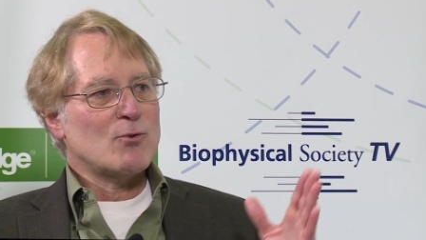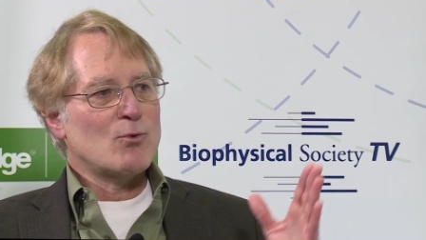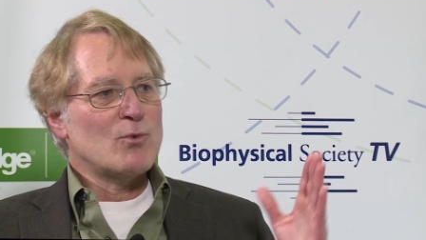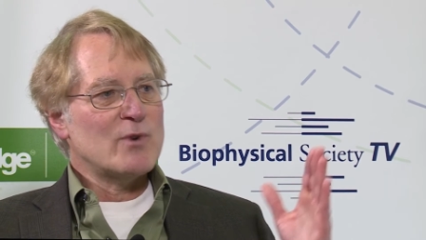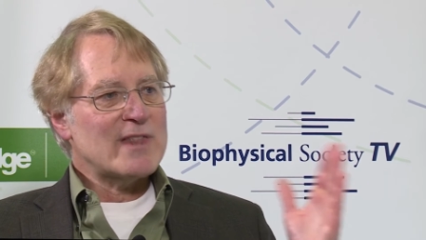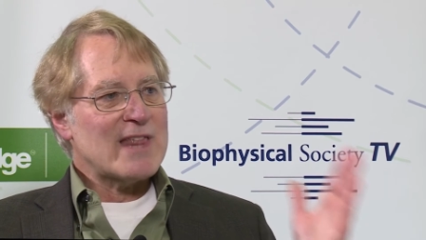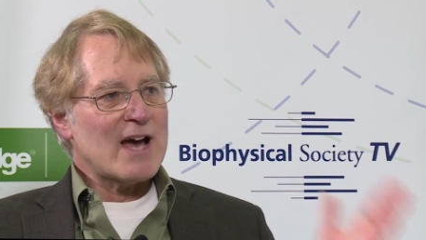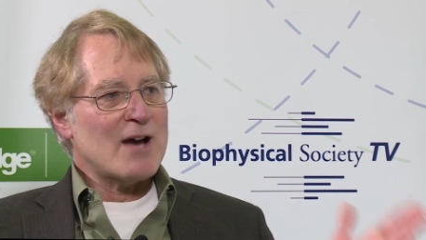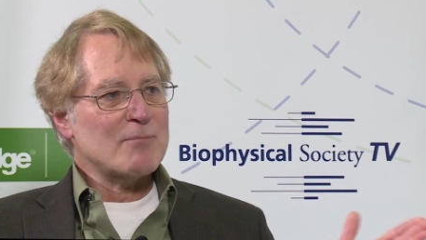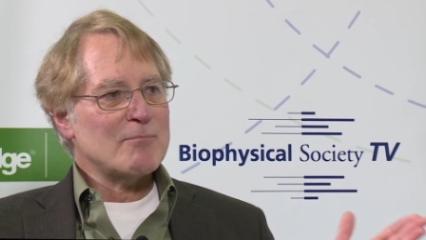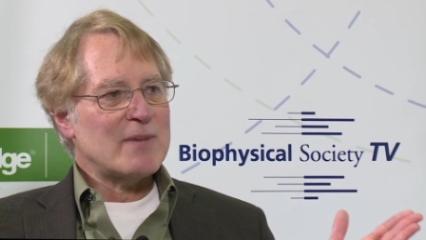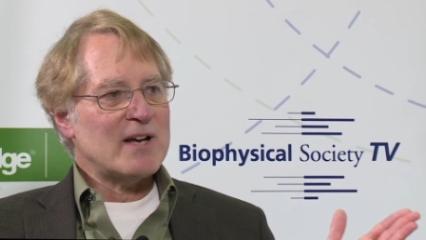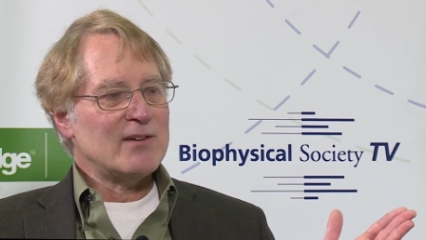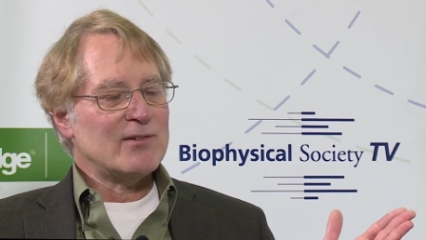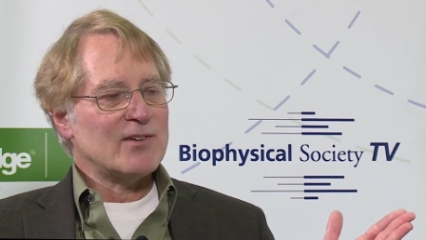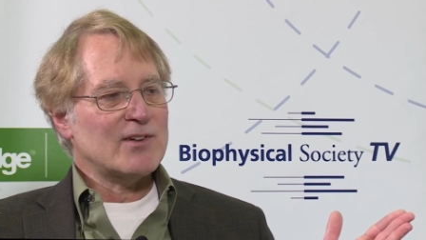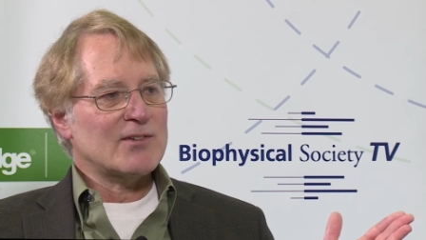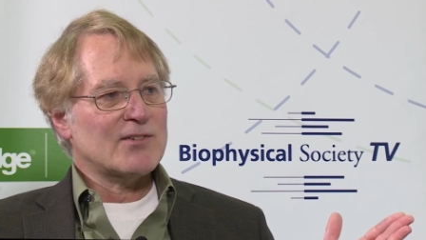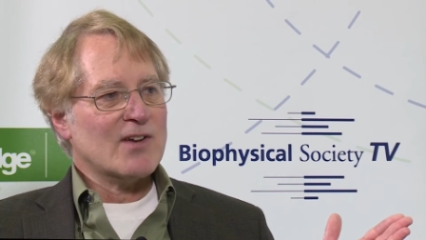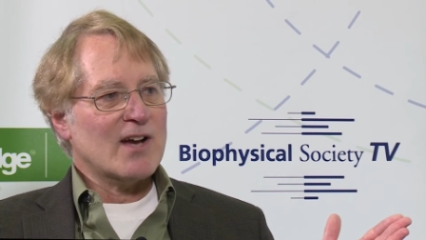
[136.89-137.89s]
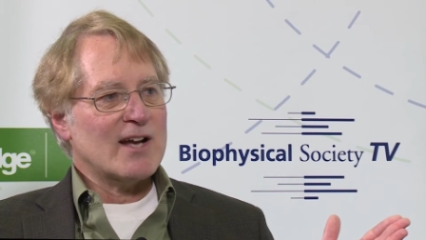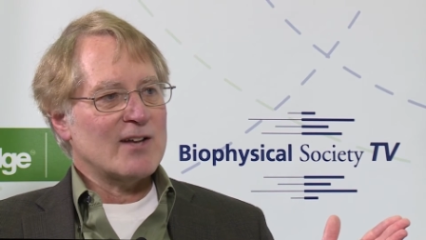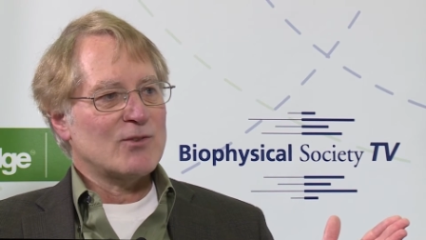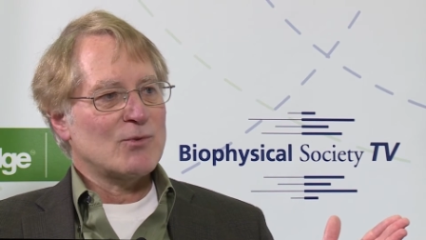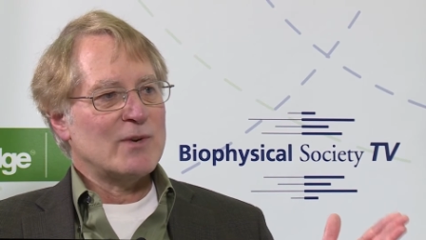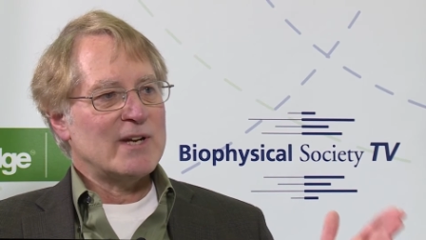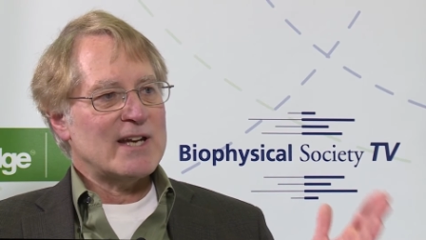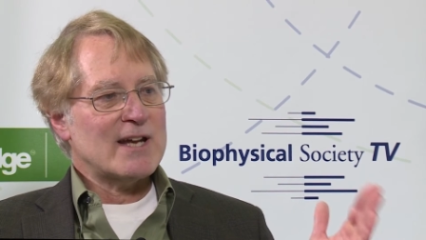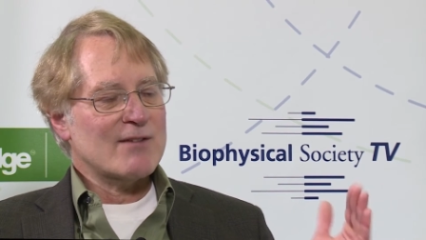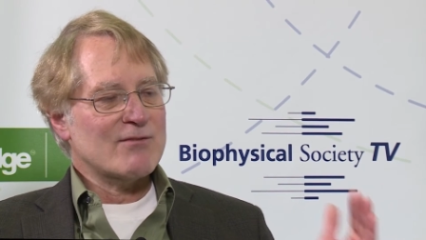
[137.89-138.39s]
without basic science,
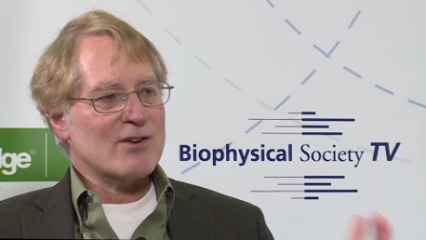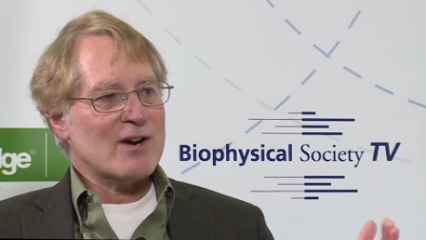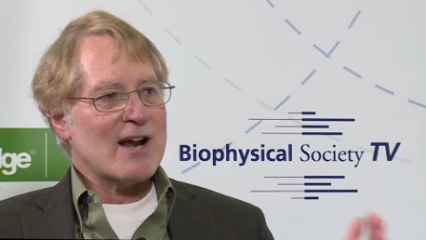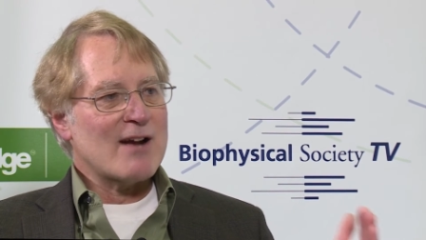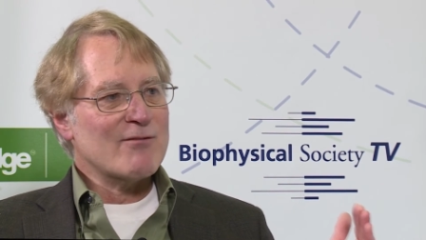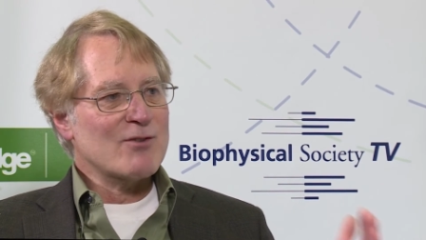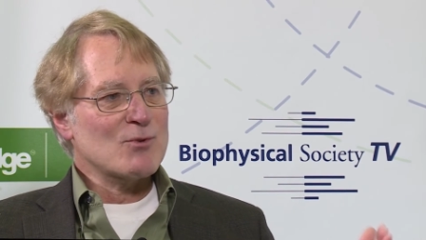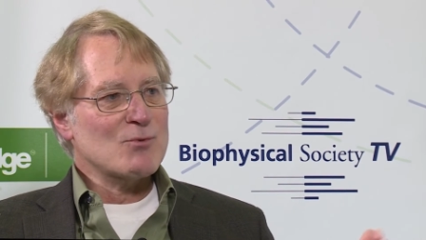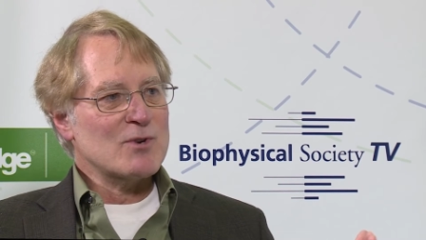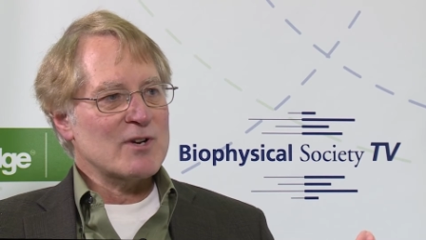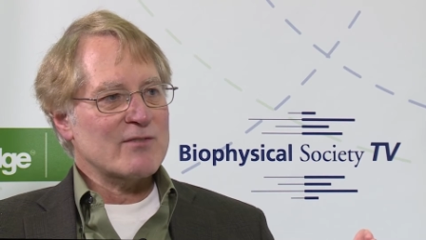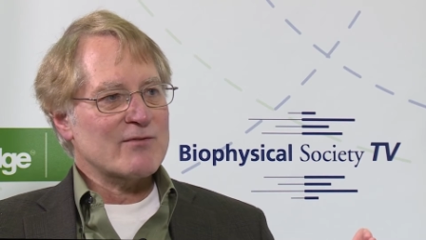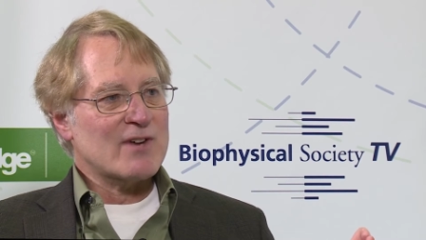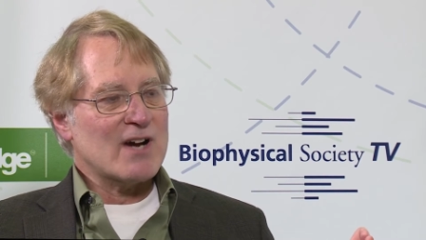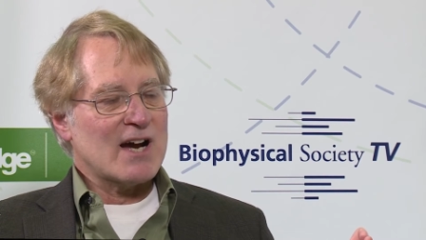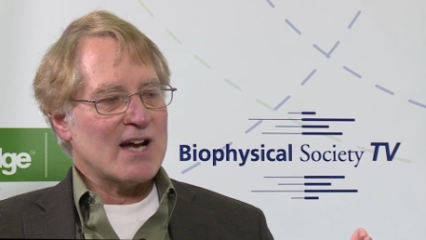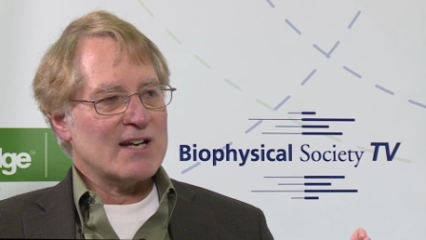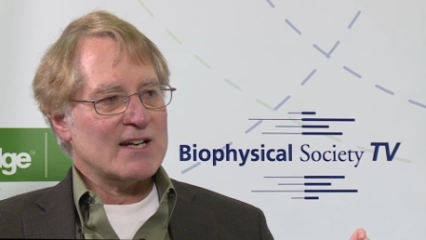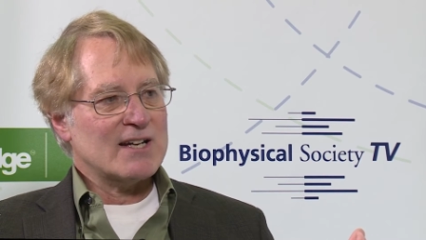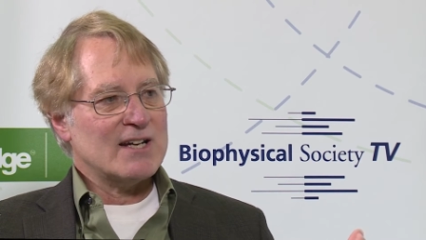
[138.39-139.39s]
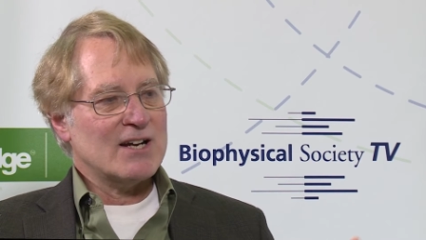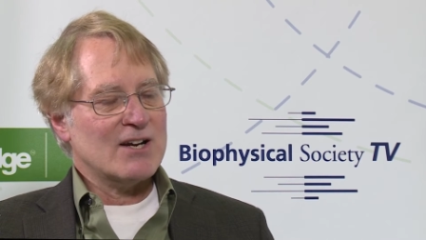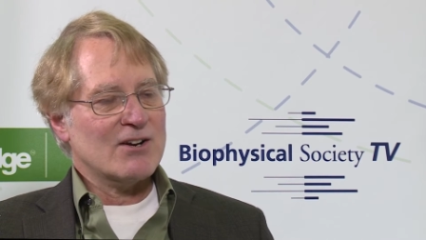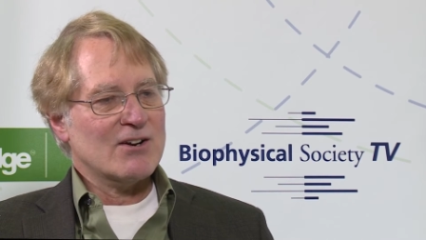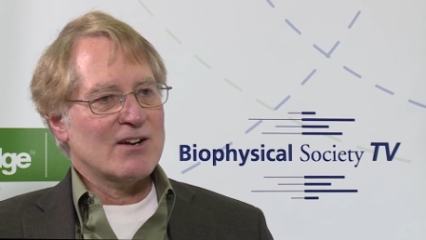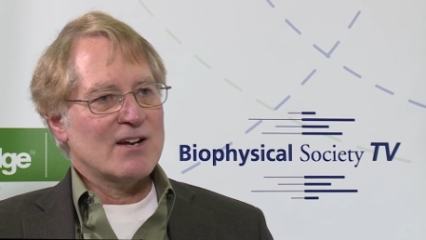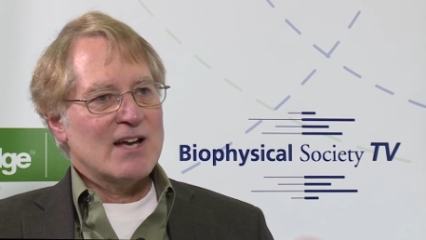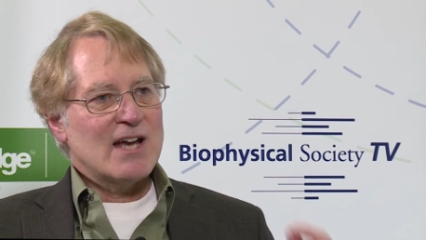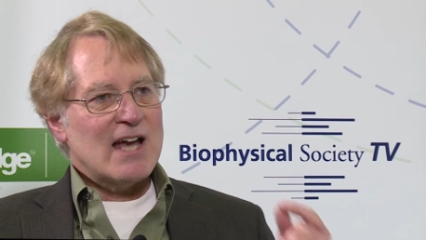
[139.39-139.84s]
we never ever would have gotten here.